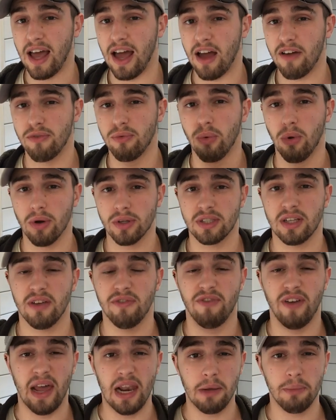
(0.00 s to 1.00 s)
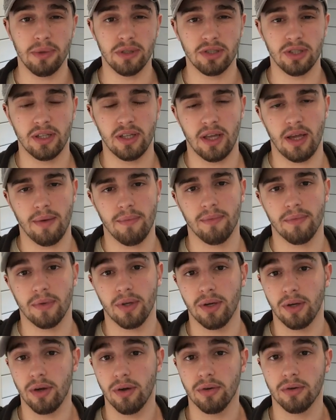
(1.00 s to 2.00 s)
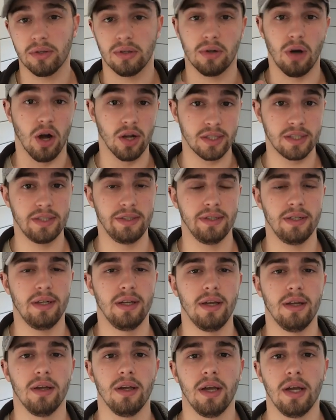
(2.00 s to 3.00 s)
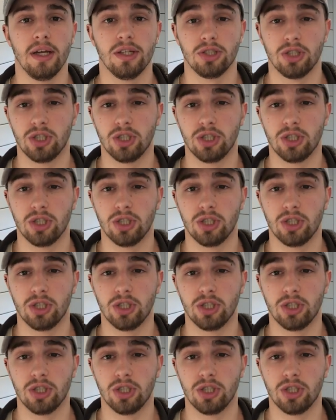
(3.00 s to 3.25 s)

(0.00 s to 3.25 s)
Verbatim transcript: have water available to them, you know, constantly,